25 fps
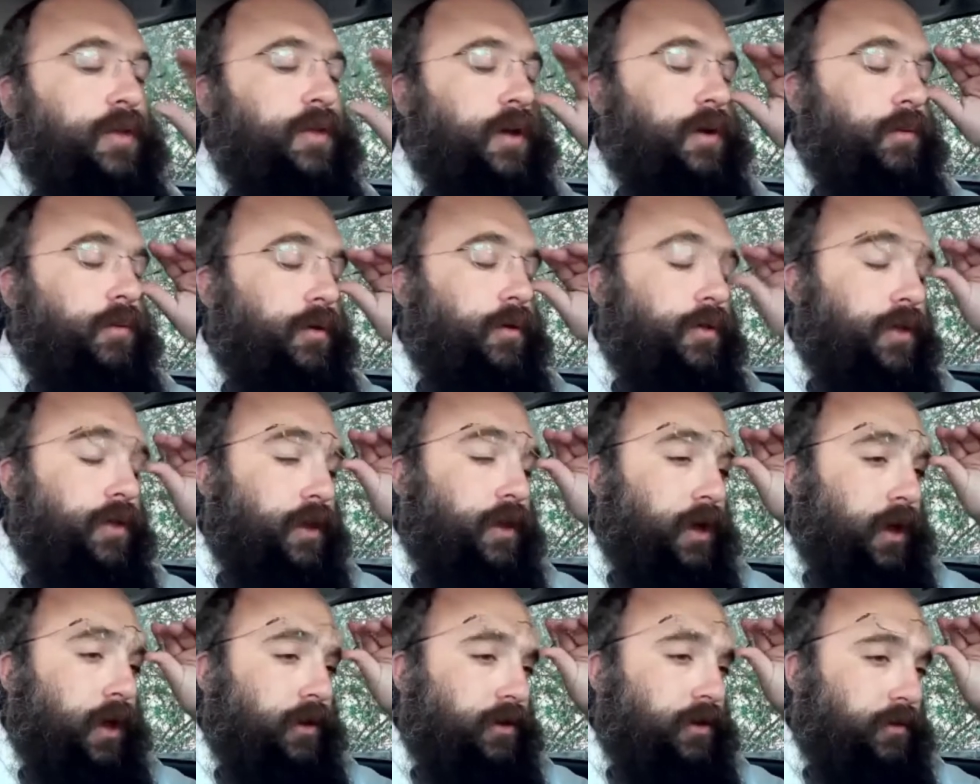the
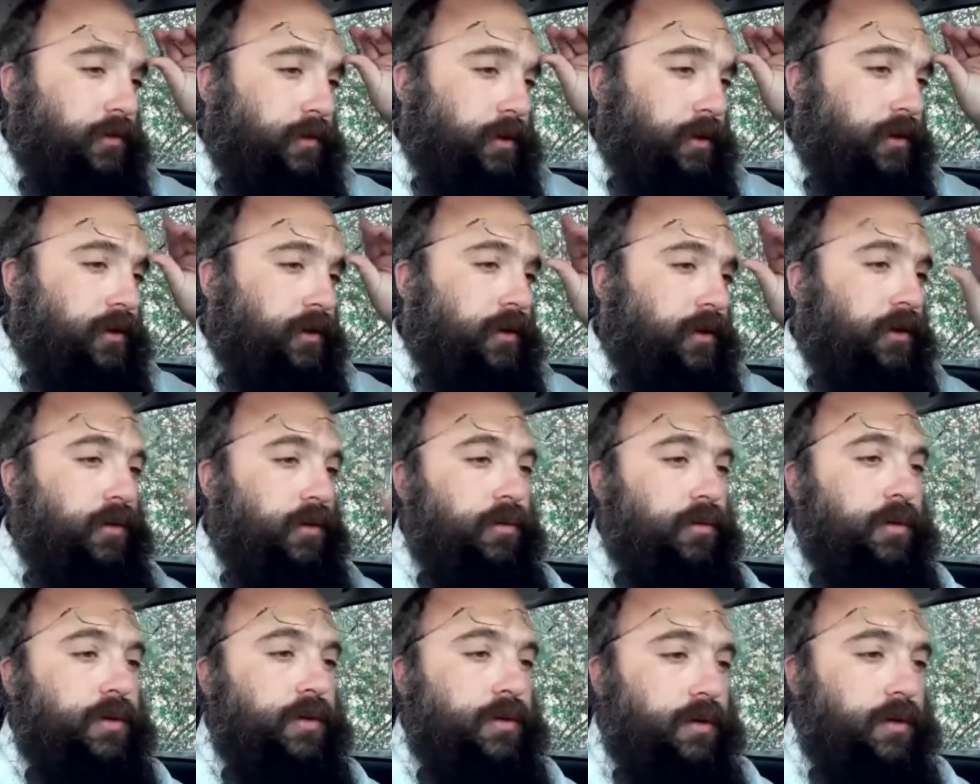ultimate
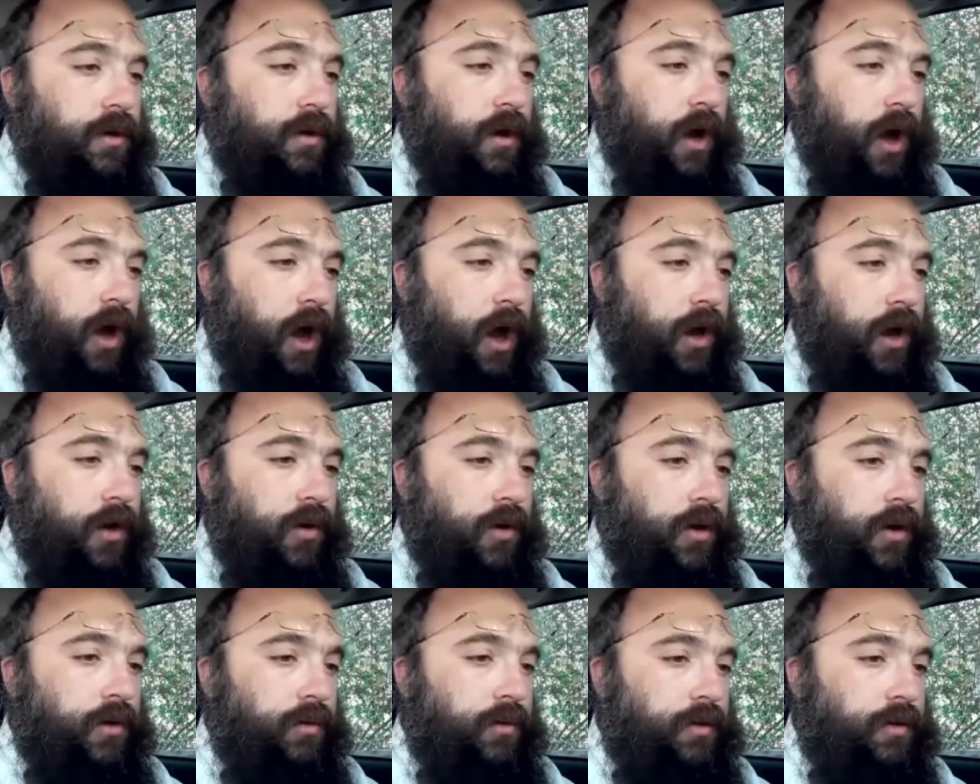
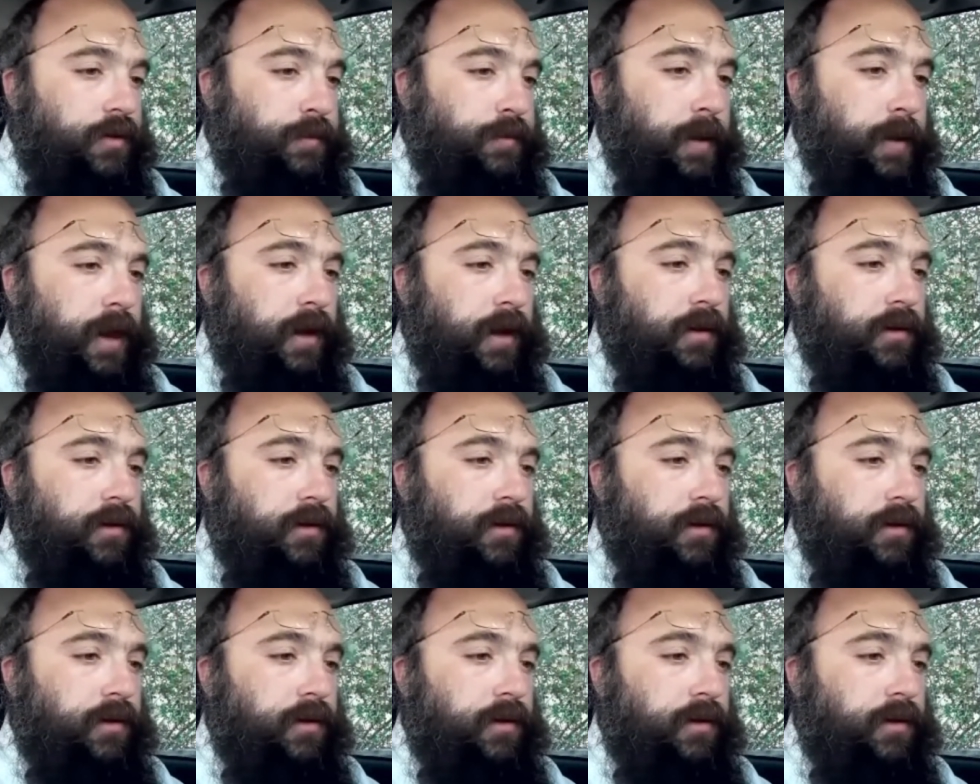honor and respect.